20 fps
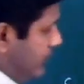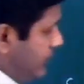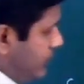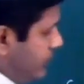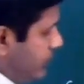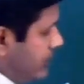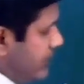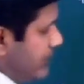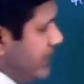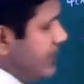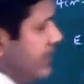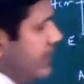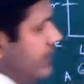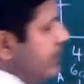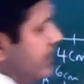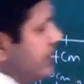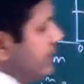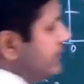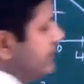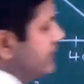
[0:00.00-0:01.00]
to
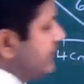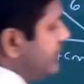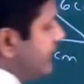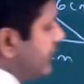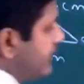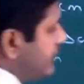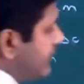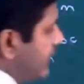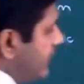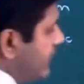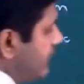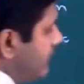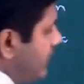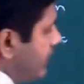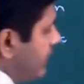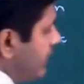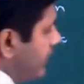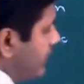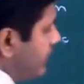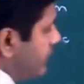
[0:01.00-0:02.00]
D, 6
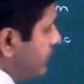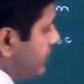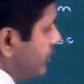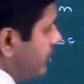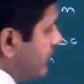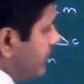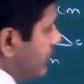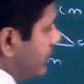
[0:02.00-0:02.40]
centimeters.